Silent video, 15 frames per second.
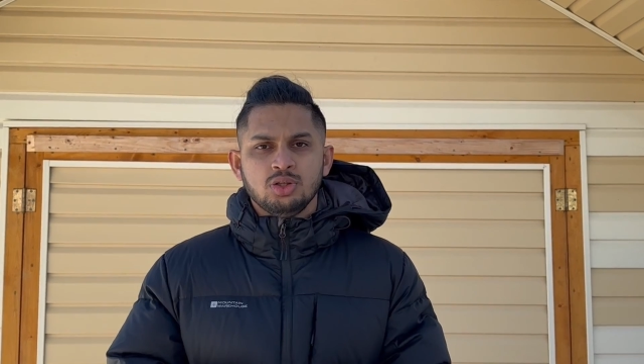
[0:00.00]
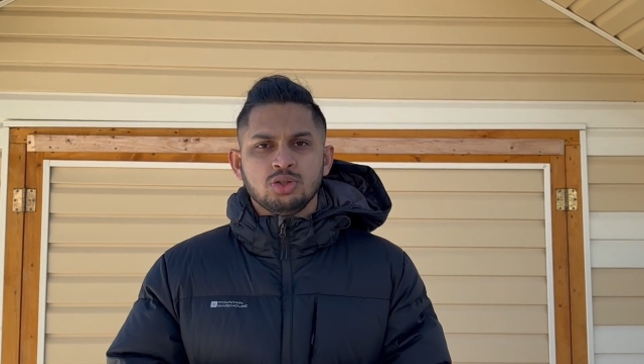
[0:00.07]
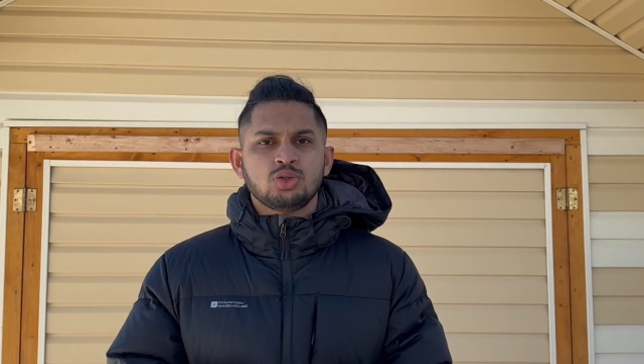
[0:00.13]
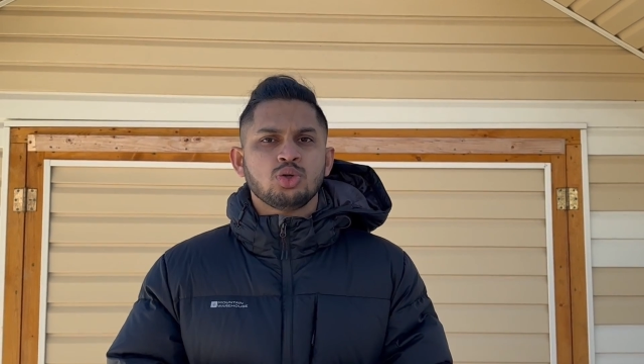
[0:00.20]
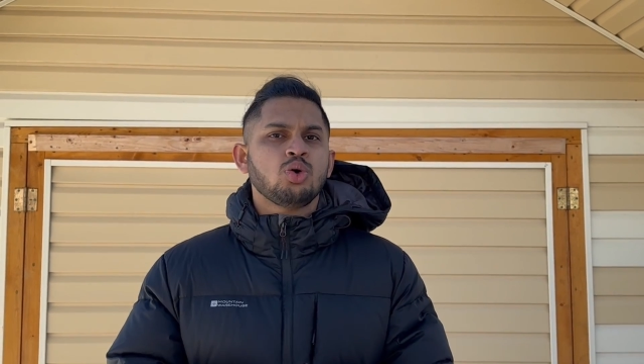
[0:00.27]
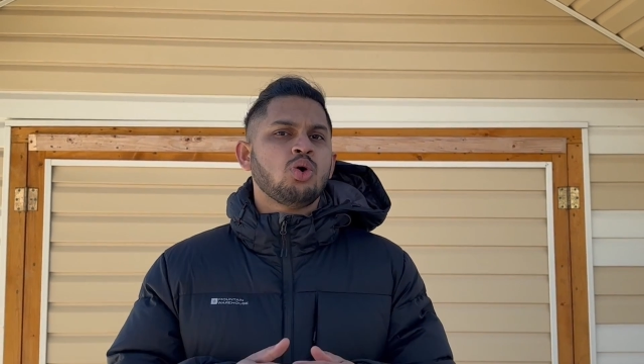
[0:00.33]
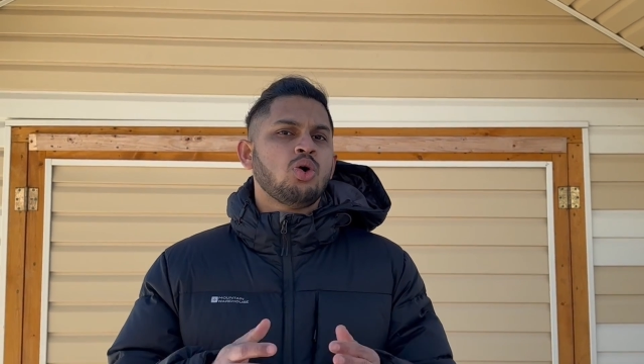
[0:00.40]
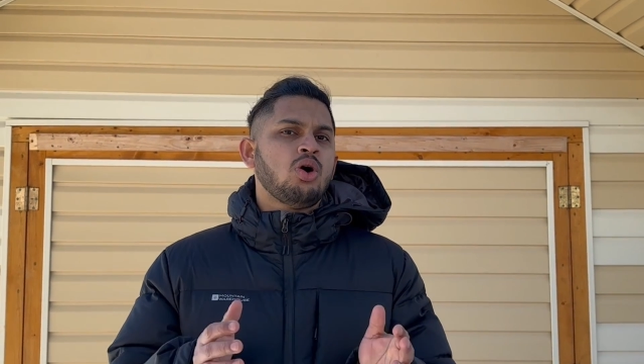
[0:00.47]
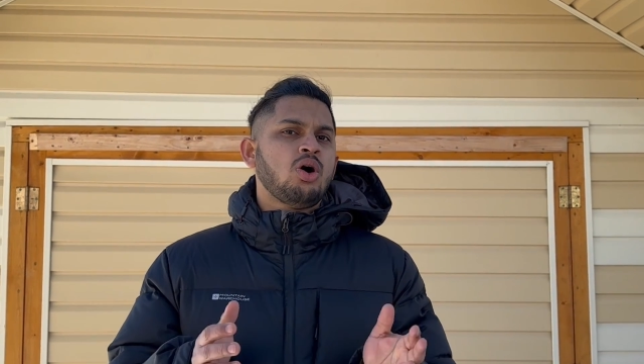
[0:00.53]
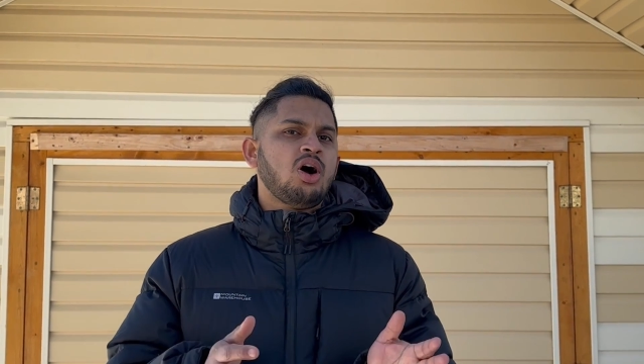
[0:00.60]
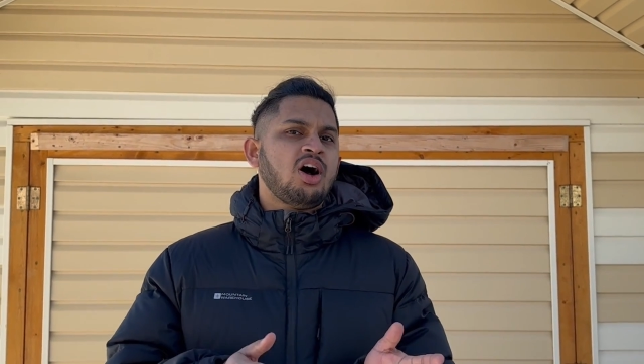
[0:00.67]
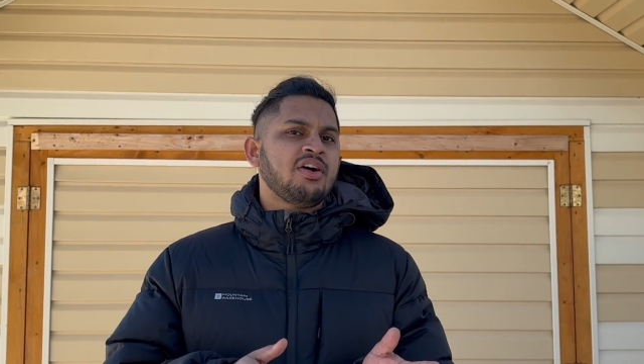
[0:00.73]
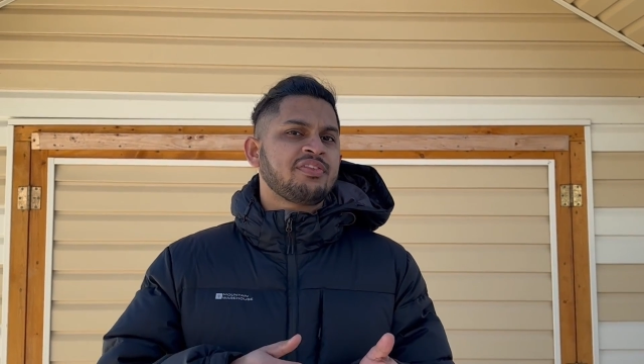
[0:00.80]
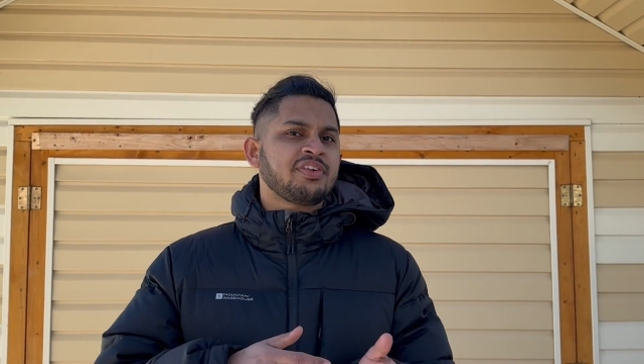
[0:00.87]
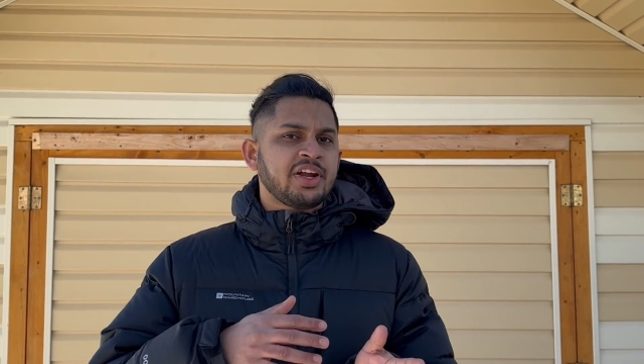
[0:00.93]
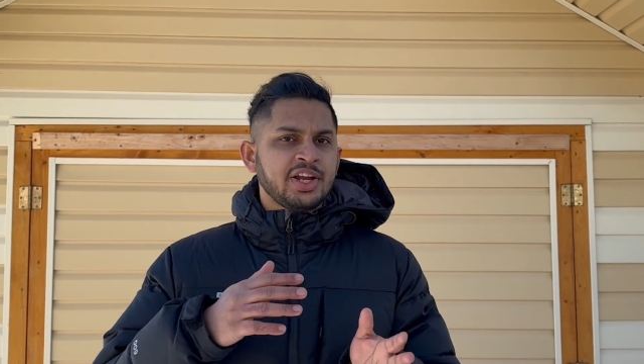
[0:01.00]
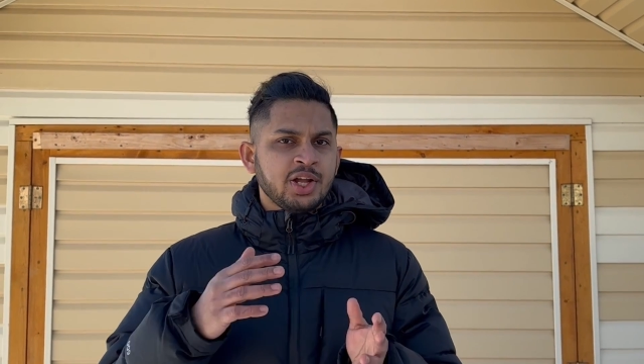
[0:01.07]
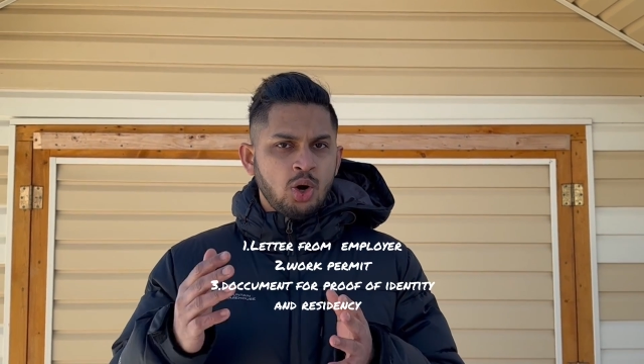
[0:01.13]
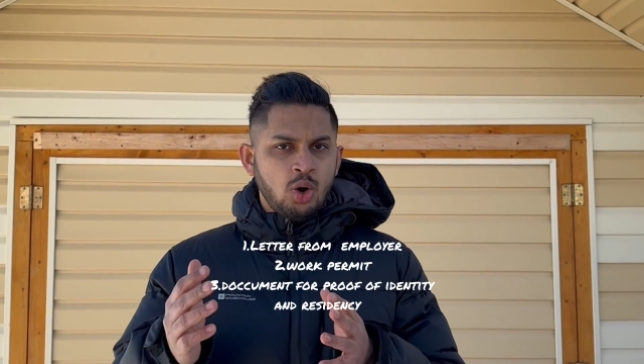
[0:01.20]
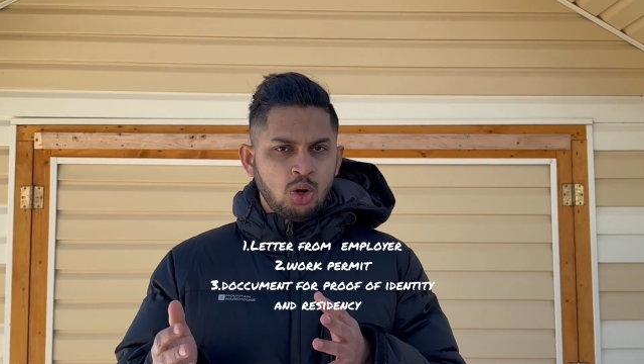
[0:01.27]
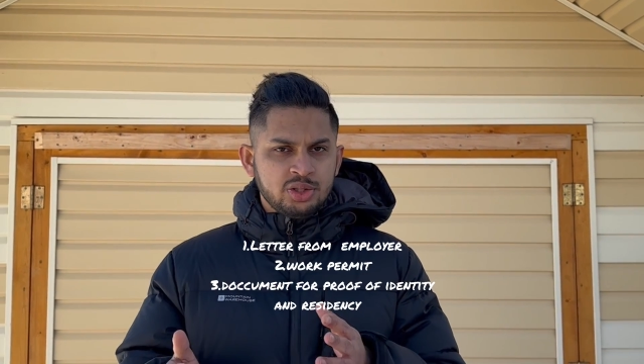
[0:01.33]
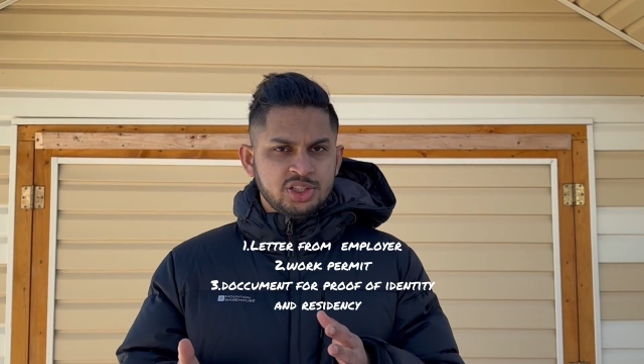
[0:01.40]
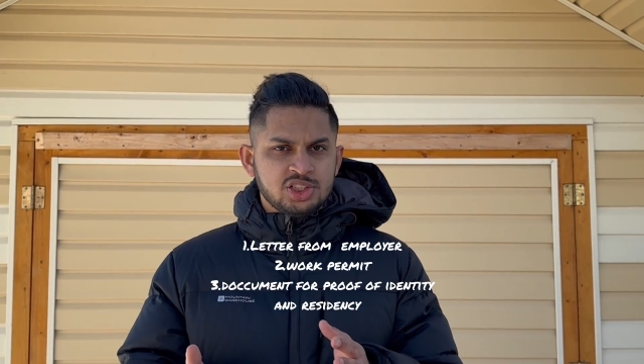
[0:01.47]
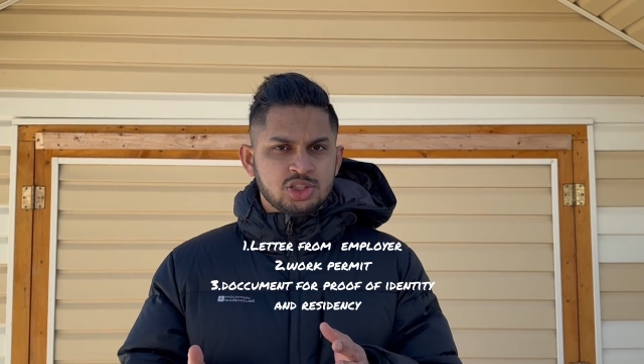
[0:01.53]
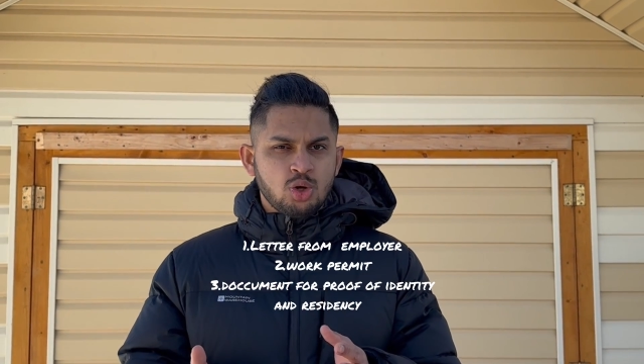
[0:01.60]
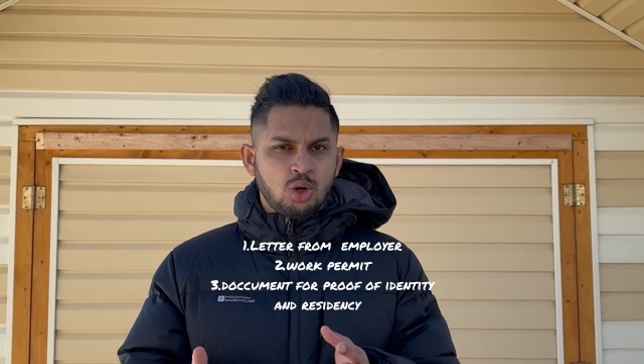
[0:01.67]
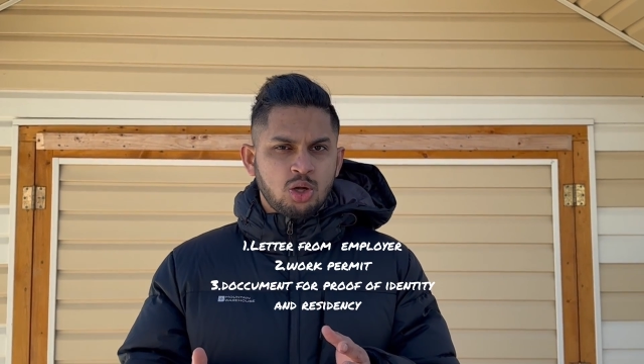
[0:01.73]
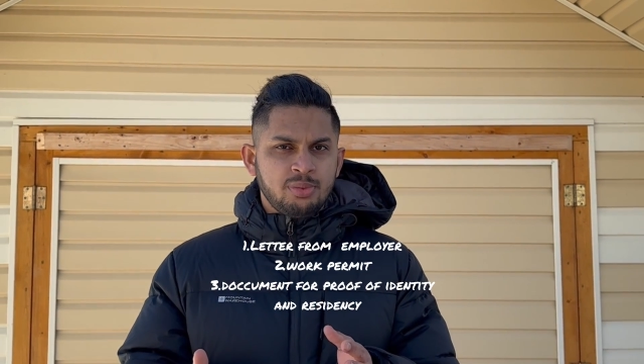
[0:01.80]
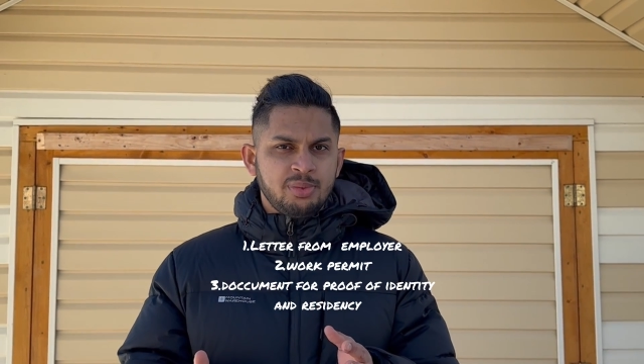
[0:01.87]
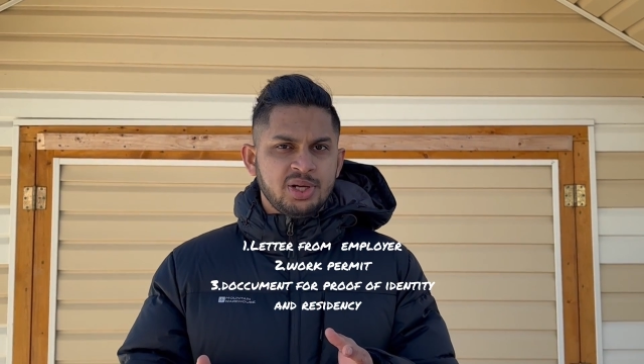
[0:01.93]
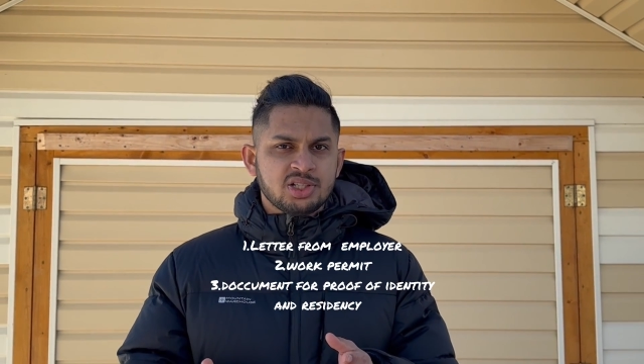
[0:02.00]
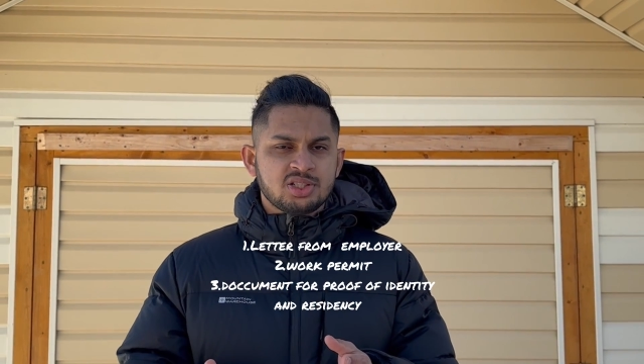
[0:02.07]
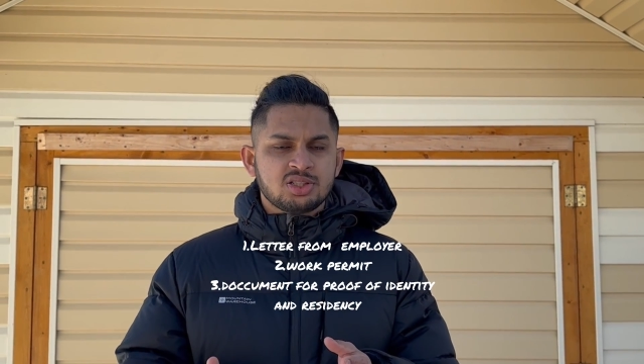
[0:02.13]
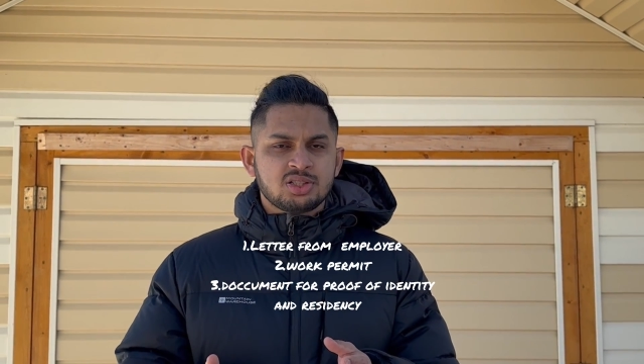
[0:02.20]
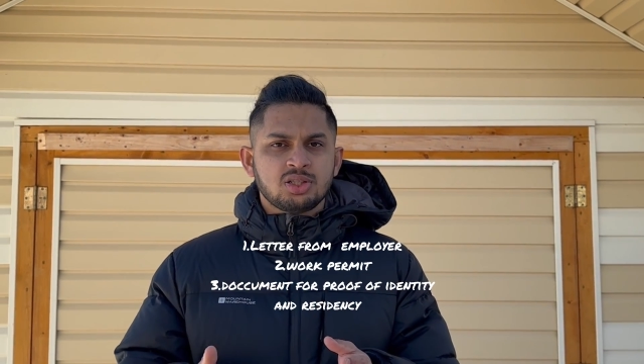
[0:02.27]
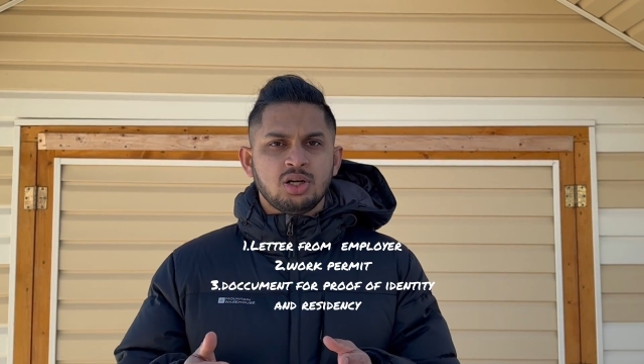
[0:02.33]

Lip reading: So after getting all these documents,